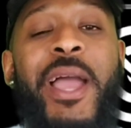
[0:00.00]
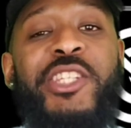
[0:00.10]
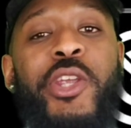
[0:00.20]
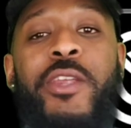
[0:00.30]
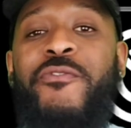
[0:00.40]

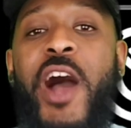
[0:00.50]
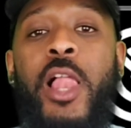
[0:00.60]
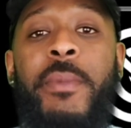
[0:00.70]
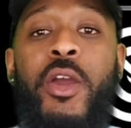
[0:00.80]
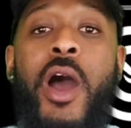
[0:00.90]
Make sure you
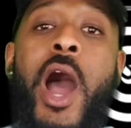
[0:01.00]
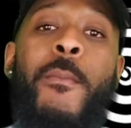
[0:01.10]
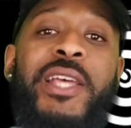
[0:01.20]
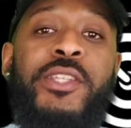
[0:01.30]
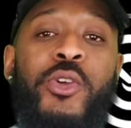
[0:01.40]
follow me on
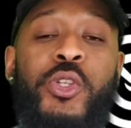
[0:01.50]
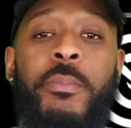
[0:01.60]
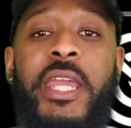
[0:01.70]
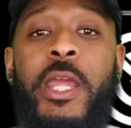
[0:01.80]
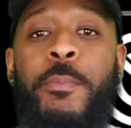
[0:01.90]
all my
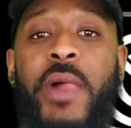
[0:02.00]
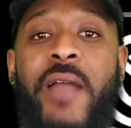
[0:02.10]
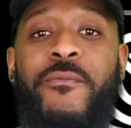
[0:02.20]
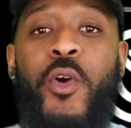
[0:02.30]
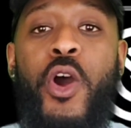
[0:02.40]
social media
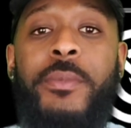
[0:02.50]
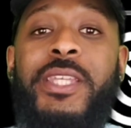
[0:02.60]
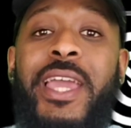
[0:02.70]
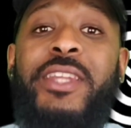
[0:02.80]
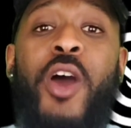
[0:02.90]
platforms.